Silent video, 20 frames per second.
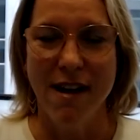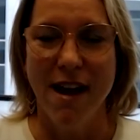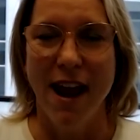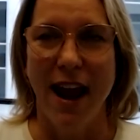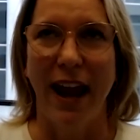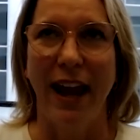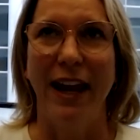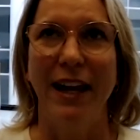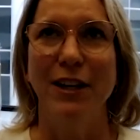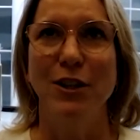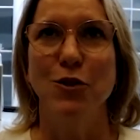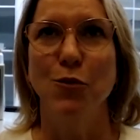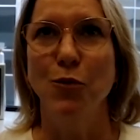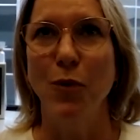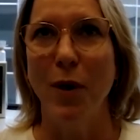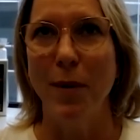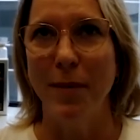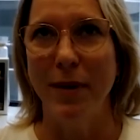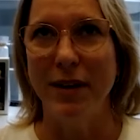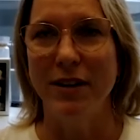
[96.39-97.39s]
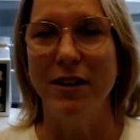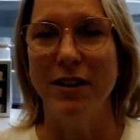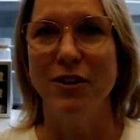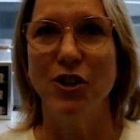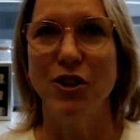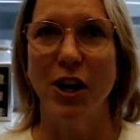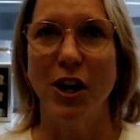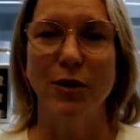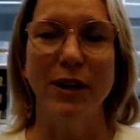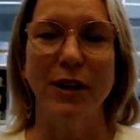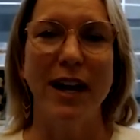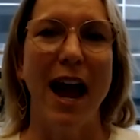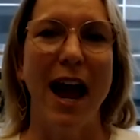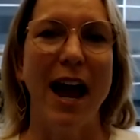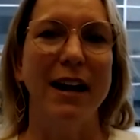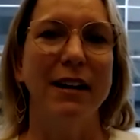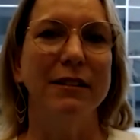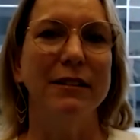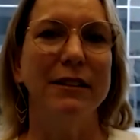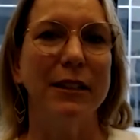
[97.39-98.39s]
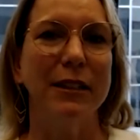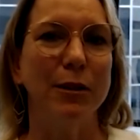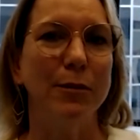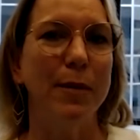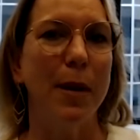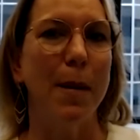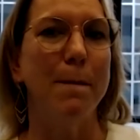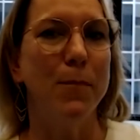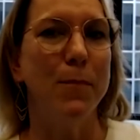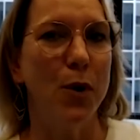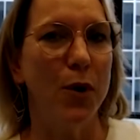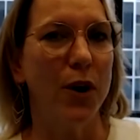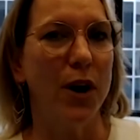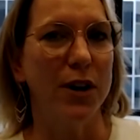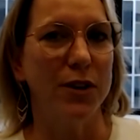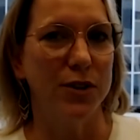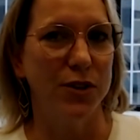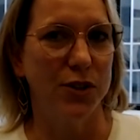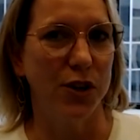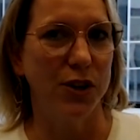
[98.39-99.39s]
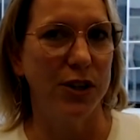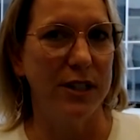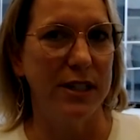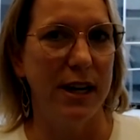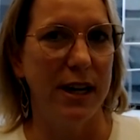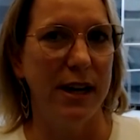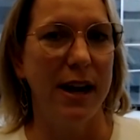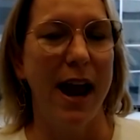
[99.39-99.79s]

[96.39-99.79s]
and women generally had a little bit more uncertainty